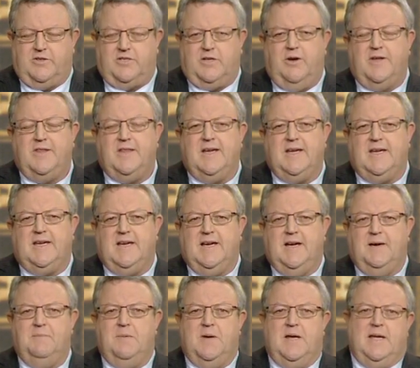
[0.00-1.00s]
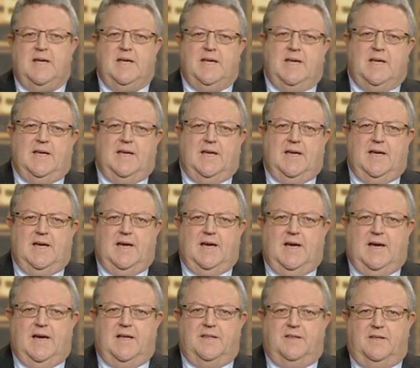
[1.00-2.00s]
So I think
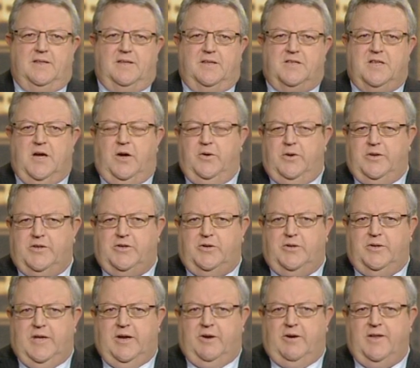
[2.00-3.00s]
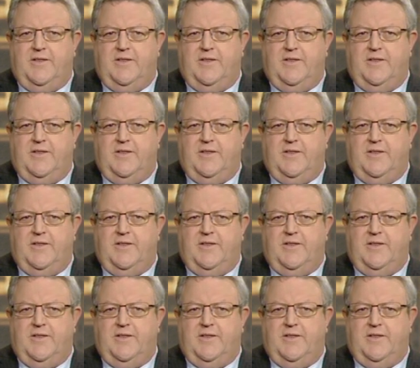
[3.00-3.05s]
there's no issue there.